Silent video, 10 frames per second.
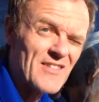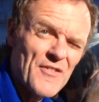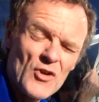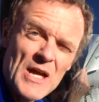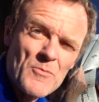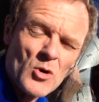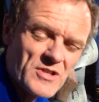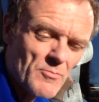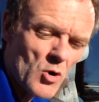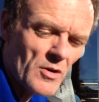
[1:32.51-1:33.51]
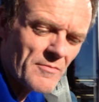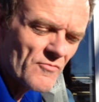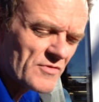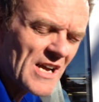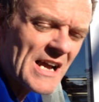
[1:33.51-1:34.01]
Therefore, get more
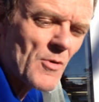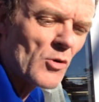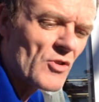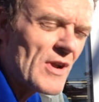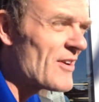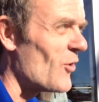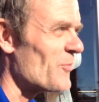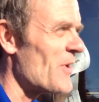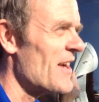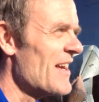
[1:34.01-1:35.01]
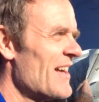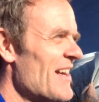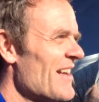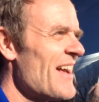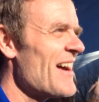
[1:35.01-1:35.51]
time on the record. But
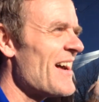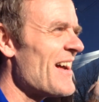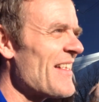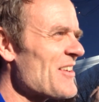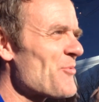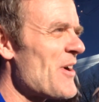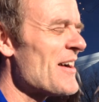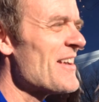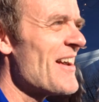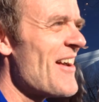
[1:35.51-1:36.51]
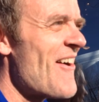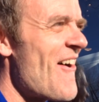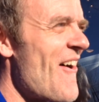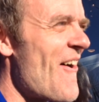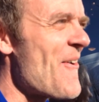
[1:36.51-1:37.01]
yeah, and that's why
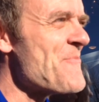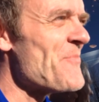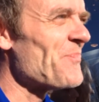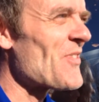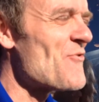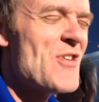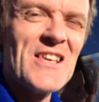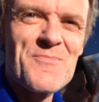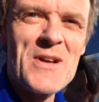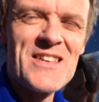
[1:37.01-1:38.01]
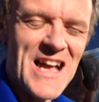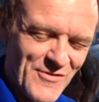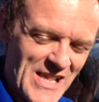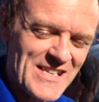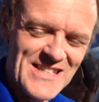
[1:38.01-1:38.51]
really it's better to
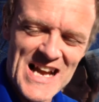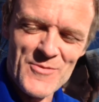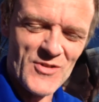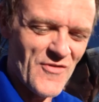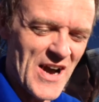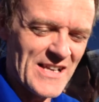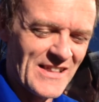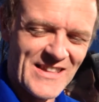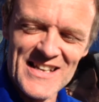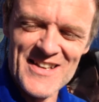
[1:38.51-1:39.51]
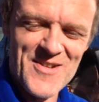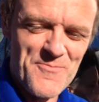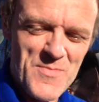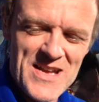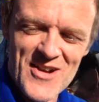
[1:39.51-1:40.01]
have less time on the vinyl
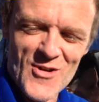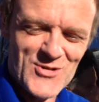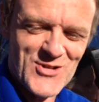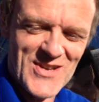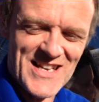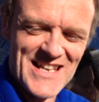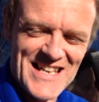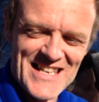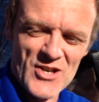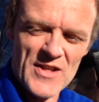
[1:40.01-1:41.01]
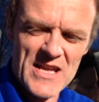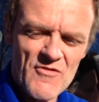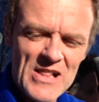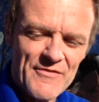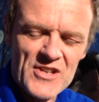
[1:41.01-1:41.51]
because. You know, you can
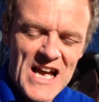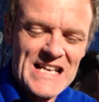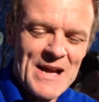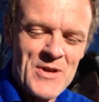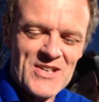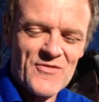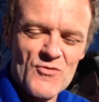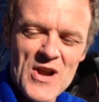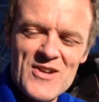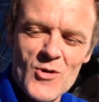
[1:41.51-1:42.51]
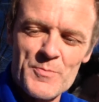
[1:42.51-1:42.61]
really have the dynamics of the record.